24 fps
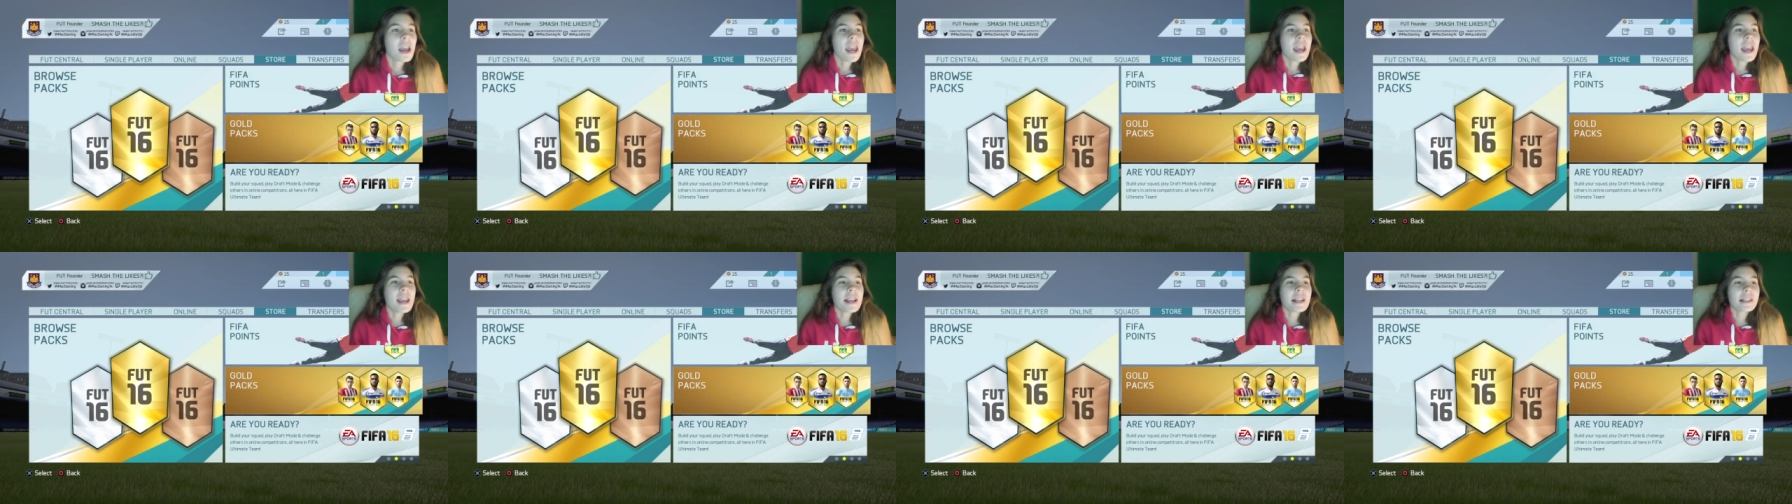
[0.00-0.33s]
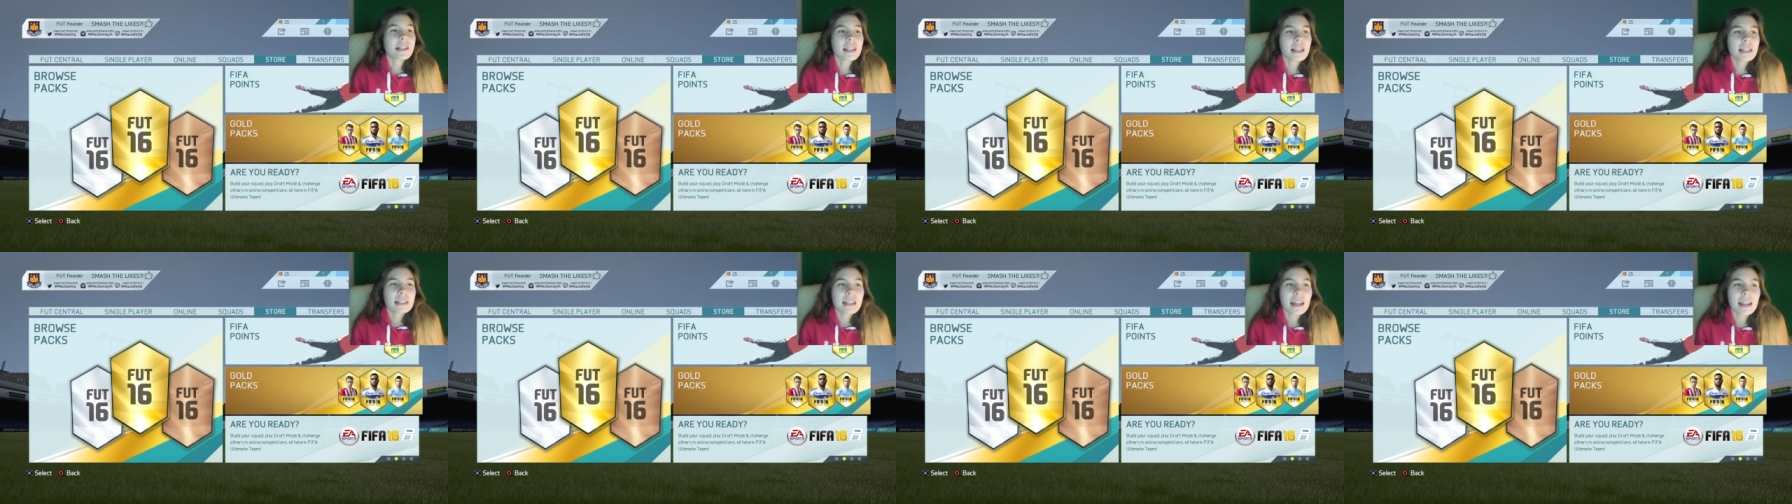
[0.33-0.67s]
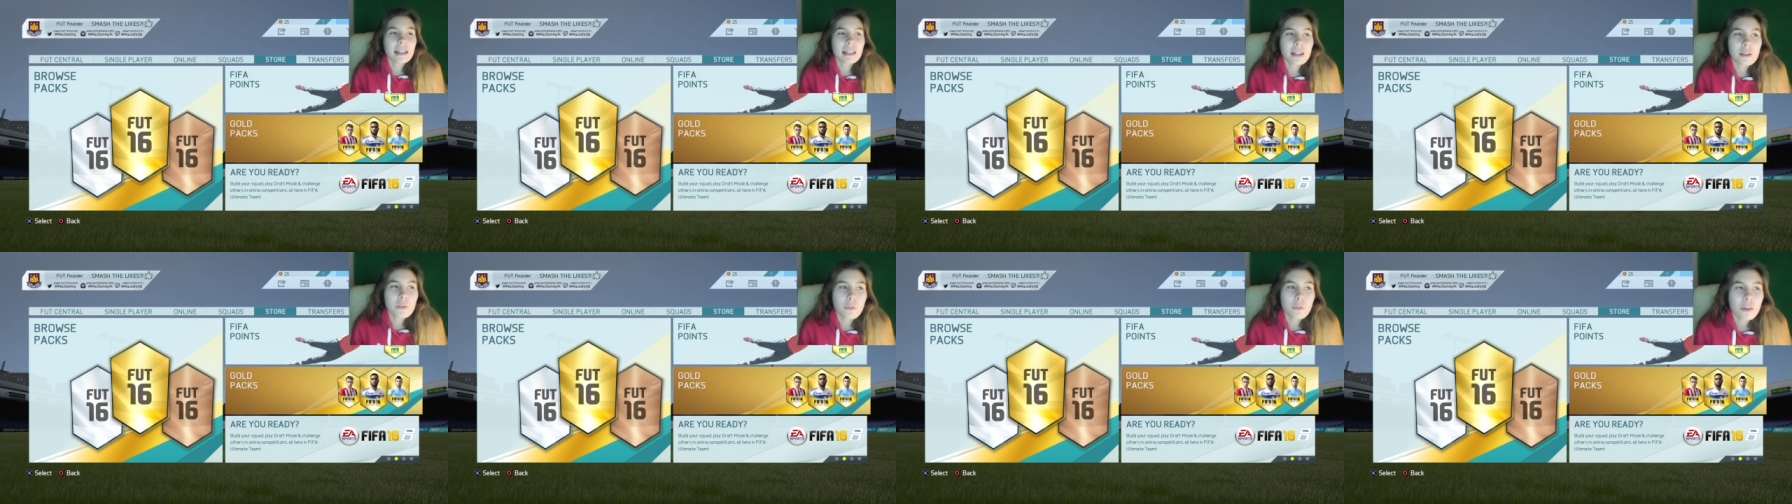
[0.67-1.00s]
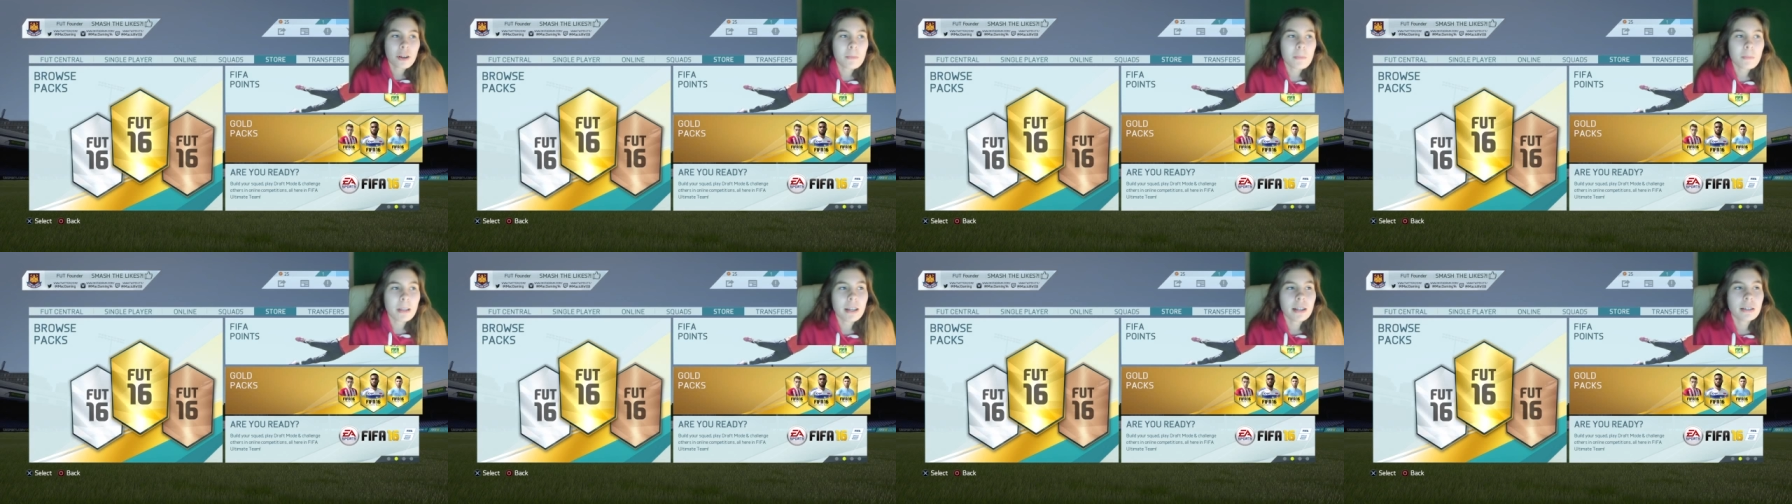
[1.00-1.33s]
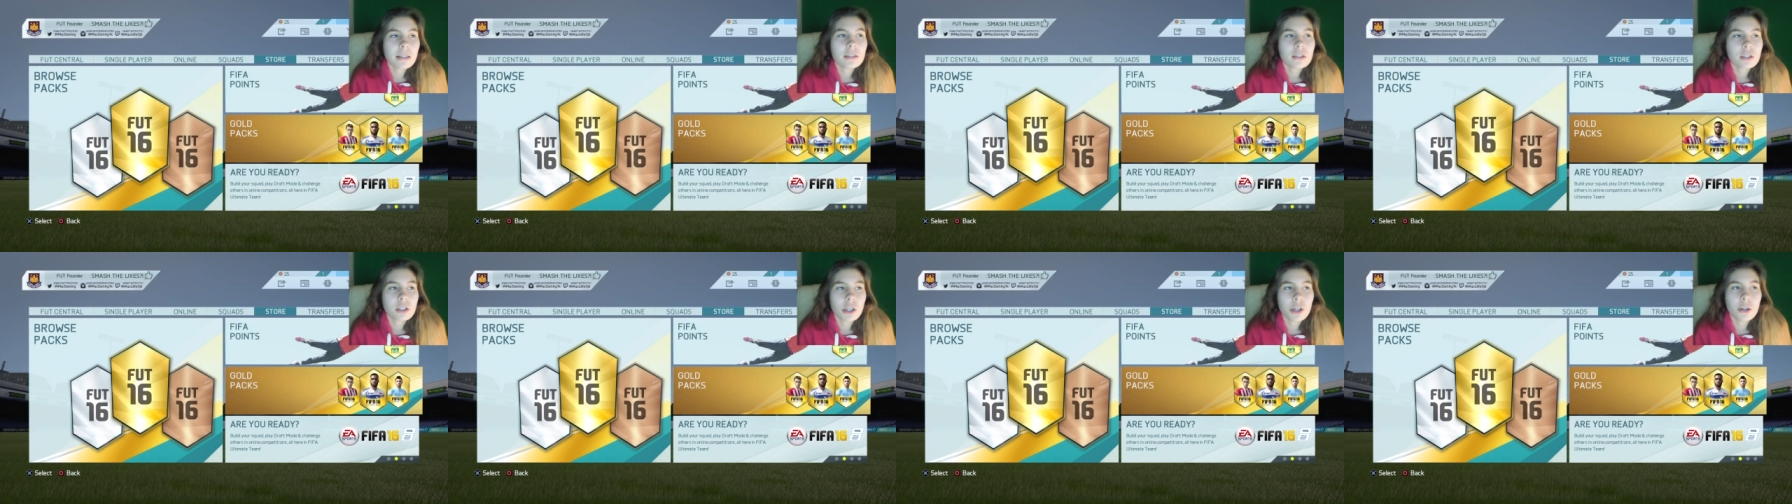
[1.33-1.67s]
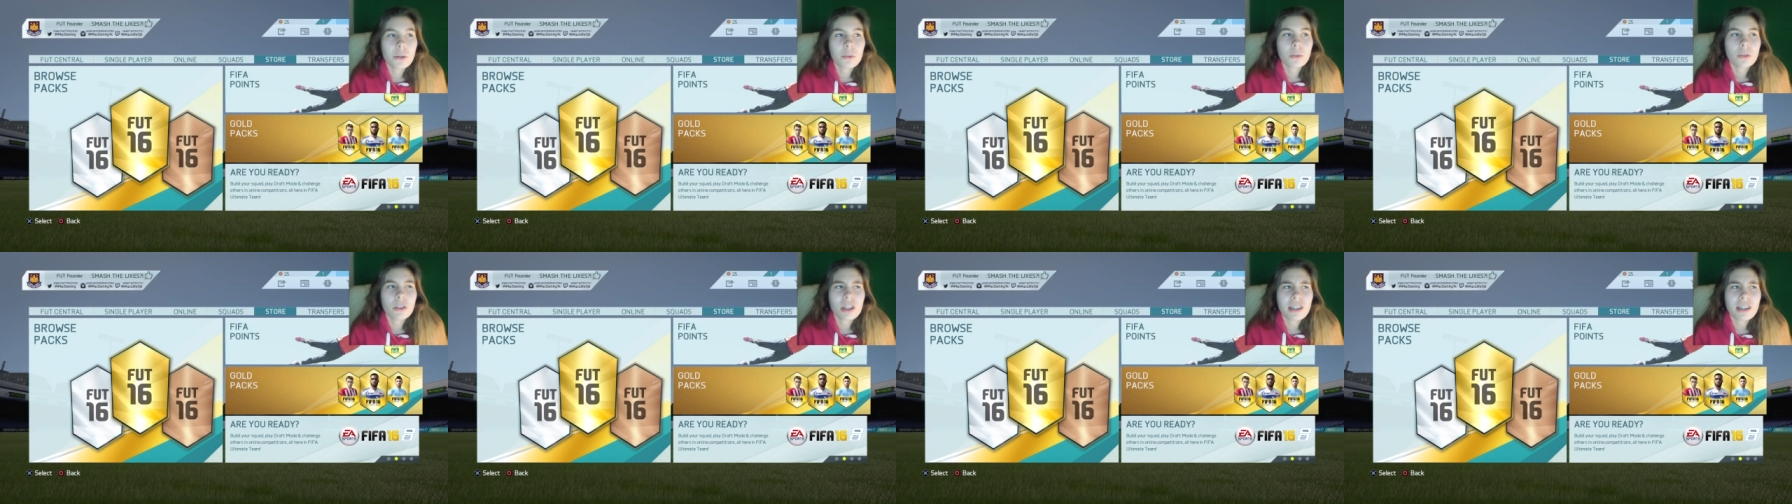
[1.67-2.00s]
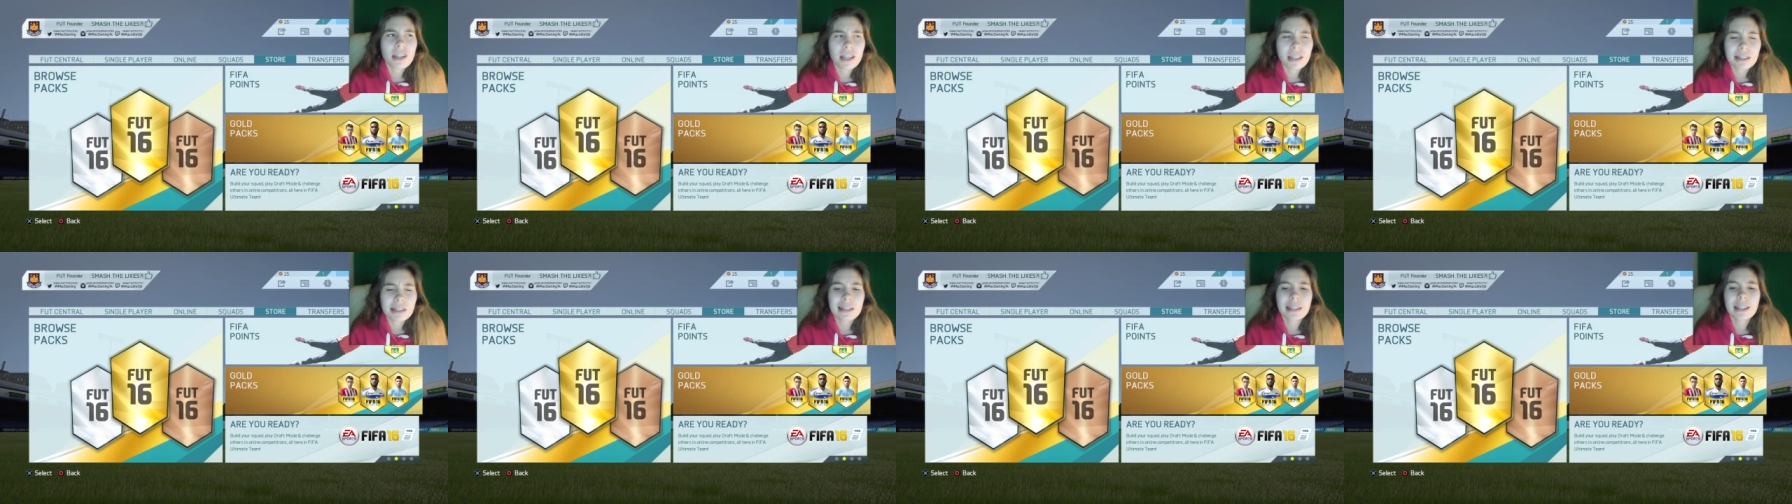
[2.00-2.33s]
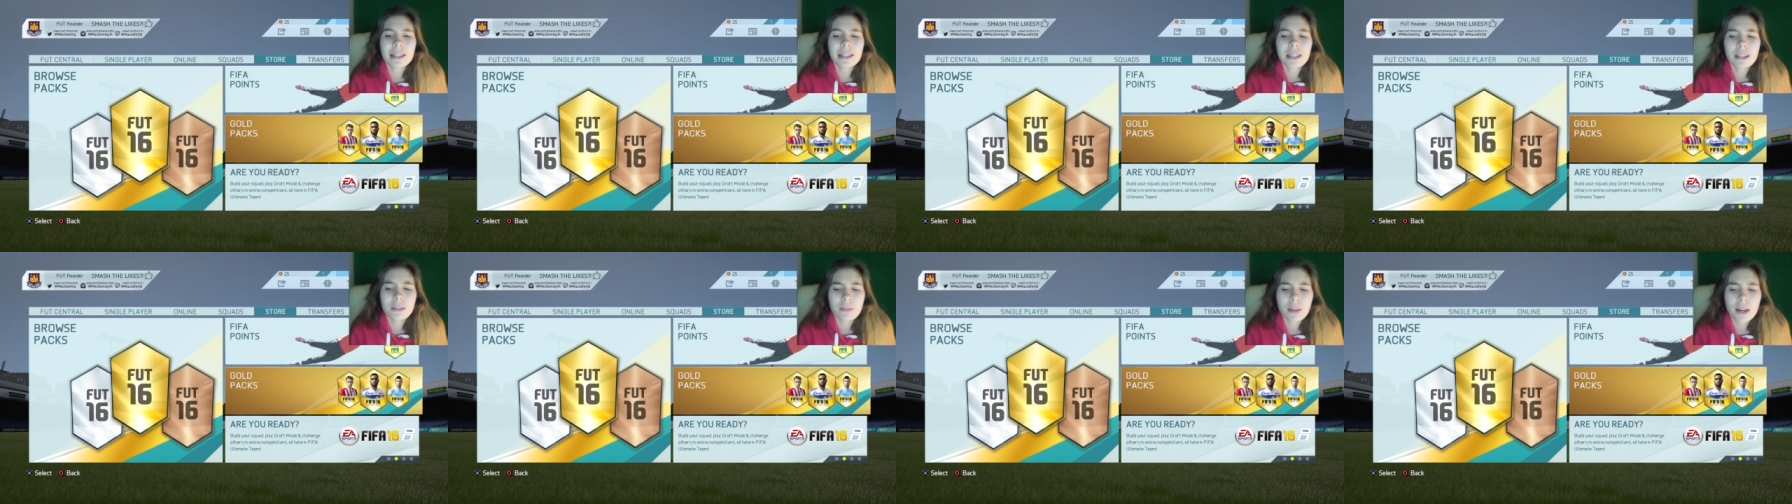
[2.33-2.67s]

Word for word: It is exactly three minutes till the next lightning